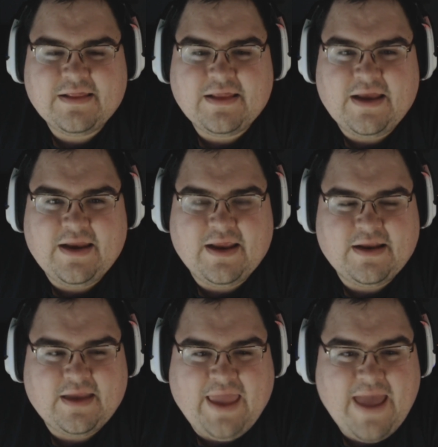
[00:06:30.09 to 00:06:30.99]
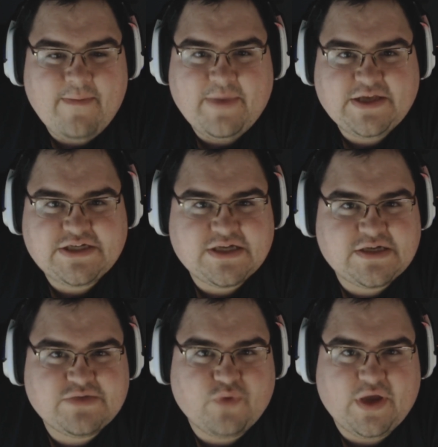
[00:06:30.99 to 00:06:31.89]
And it can't be just
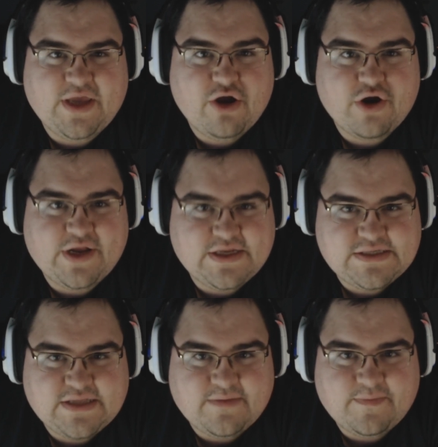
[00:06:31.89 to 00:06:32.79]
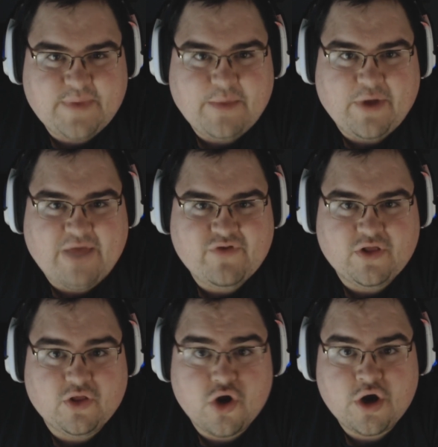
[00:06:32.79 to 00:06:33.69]
because of what year it is that people
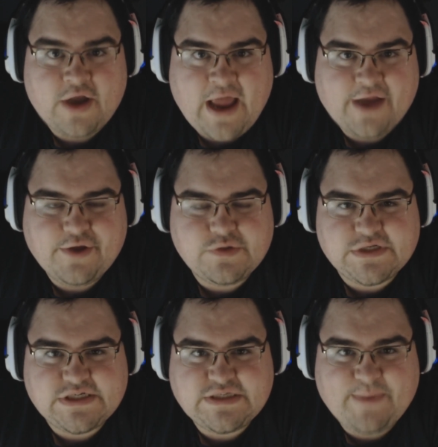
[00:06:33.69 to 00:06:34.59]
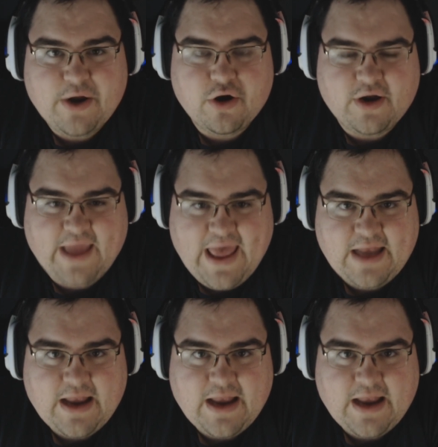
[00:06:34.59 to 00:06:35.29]
haven't learned how to use a spear yet.